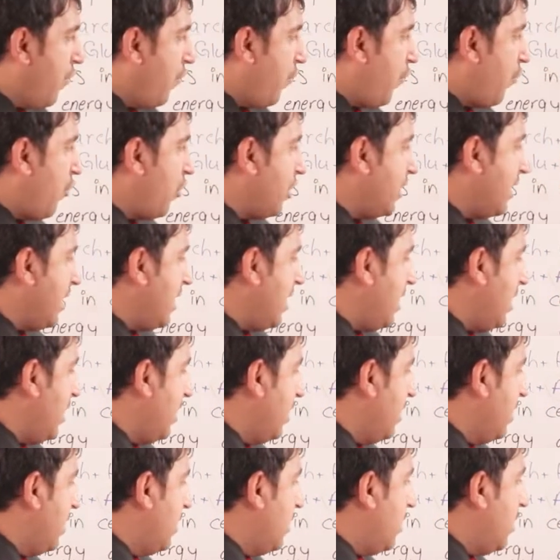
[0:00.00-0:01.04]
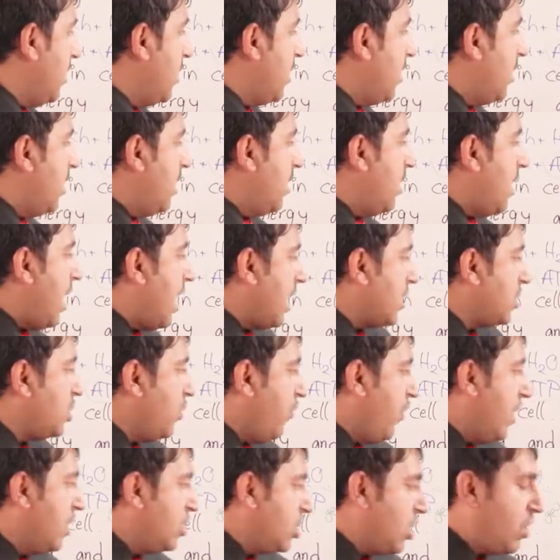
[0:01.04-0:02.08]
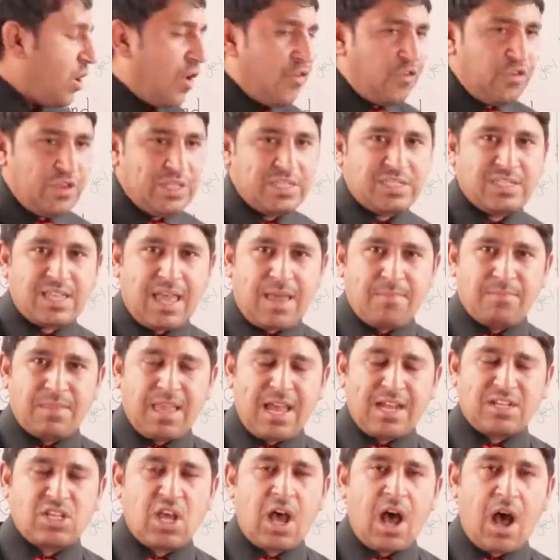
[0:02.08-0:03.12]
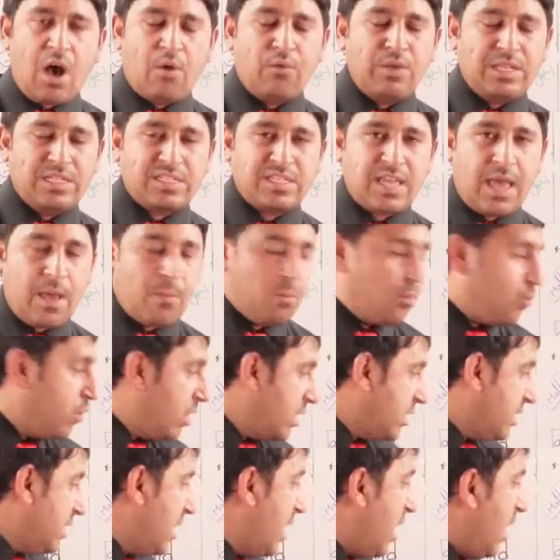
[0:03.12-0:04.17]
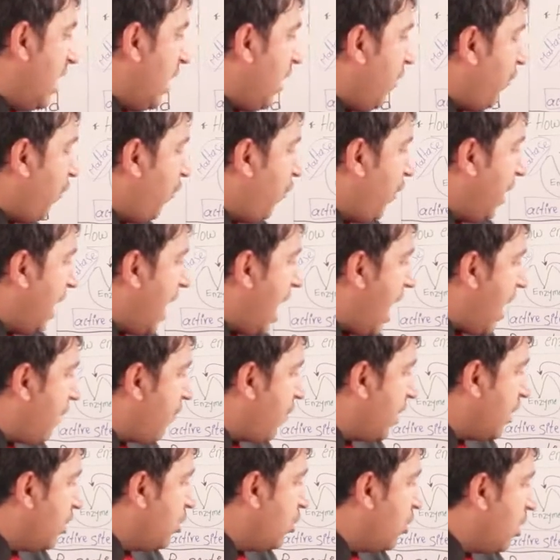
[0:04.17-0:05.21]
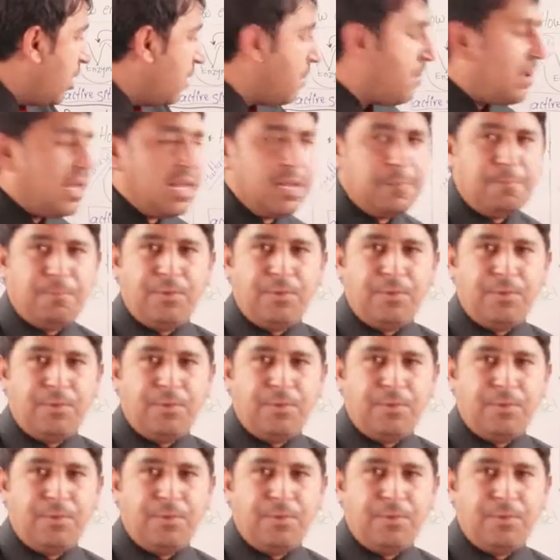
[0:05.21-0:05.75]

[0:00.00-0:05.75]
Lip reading: for the activation of enzyme, that how enzyme works. If we have a normal